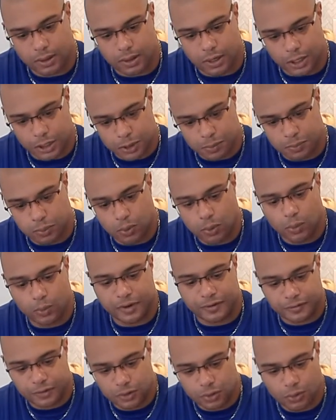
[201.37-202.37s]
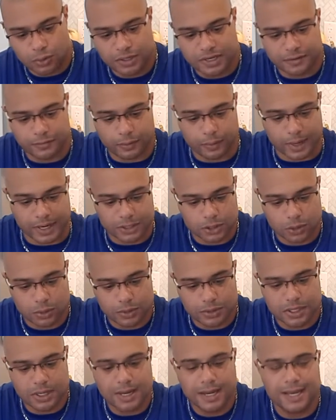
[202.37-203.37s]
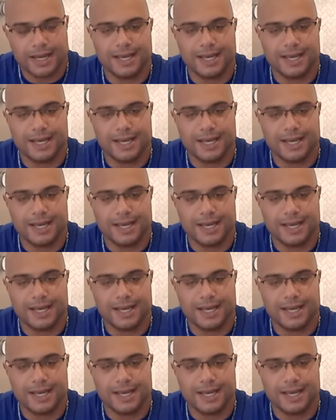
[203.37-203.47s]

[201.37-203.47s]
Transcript: a spool with two differentials,